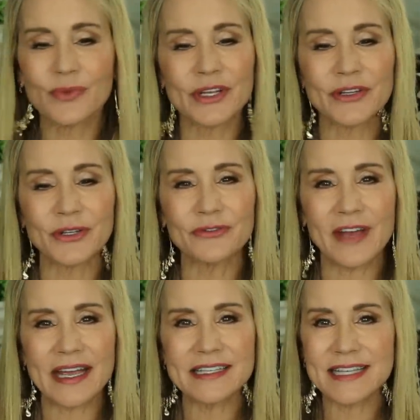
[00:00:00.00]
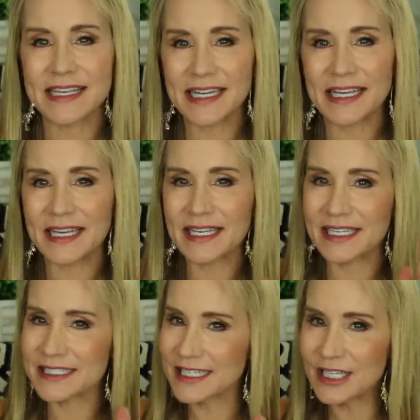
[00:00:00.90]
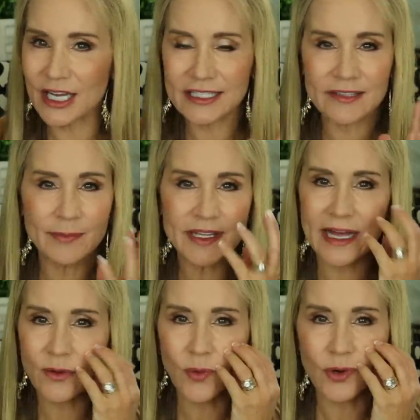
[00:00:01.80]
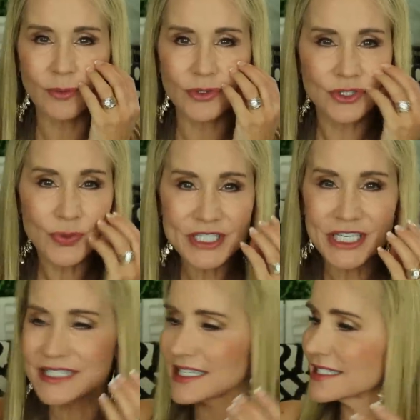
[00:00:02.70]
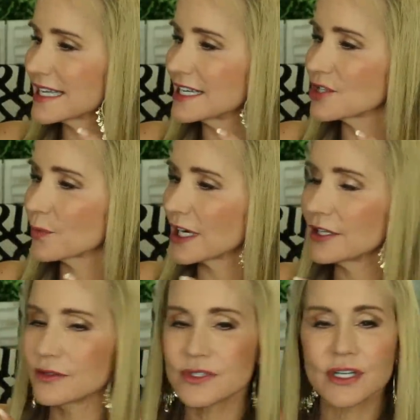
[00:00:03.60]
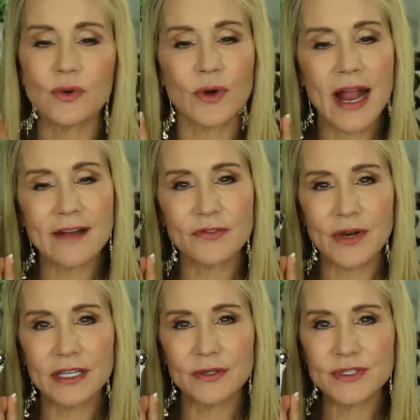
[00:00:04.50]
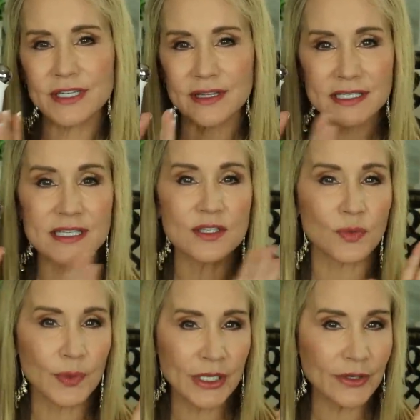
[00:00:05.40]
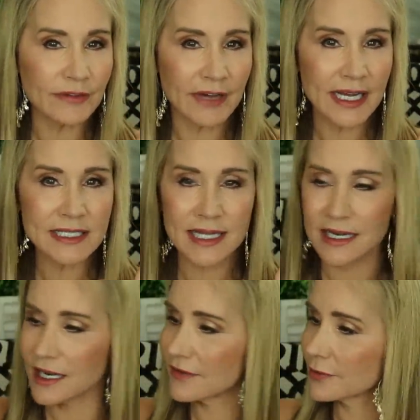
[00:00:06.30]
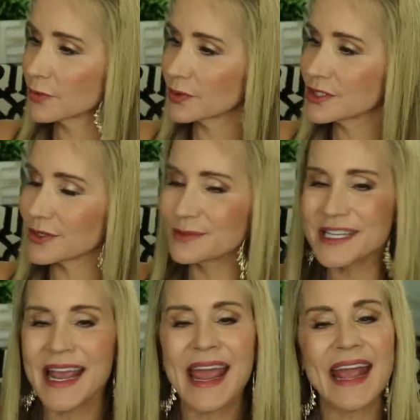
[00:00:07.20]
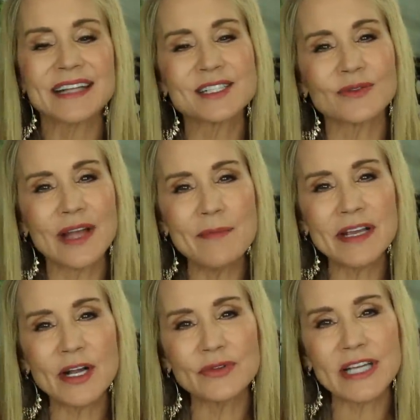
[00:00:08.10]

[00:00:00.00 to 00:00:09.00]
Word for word: real NuFace and again it did not give me that horrible twitching sensation when I used it or after I used it. This is is the real device that I got from Nordstrom's. And so let me go